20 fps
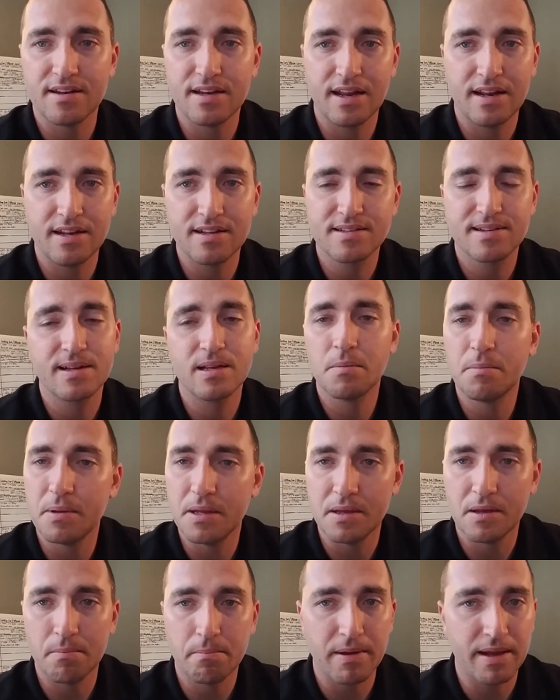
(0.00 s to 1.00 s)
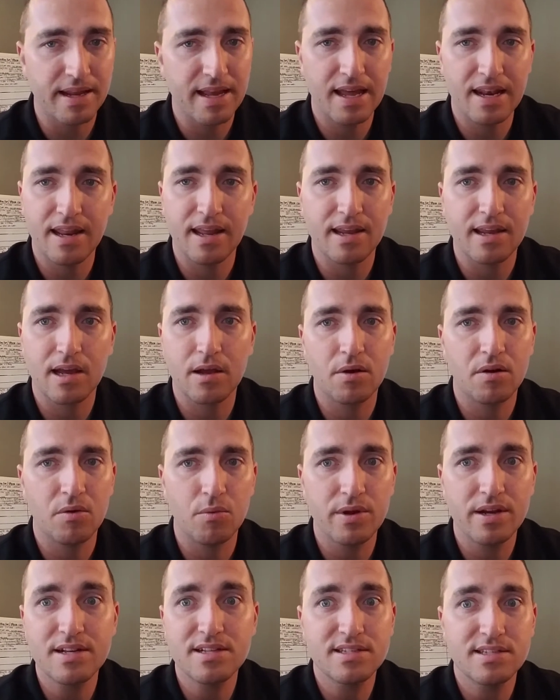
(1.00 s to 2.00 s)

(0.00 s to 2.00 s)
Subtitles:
and it's going to be a big headache, and we can